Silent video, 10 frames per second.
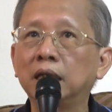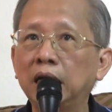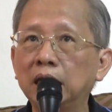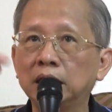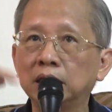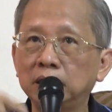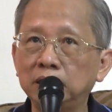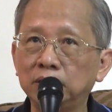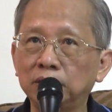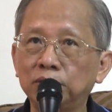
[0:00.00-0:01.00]
Actually,
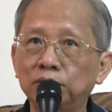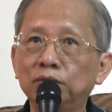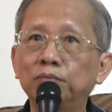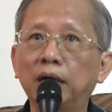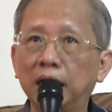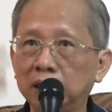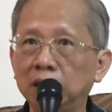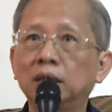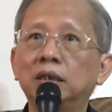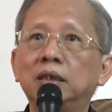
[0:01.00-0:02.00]
your true mind
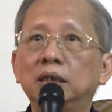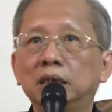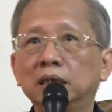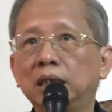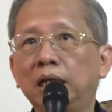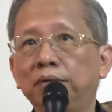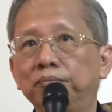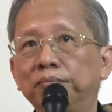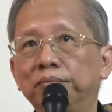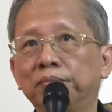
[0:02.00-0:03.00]
is the same.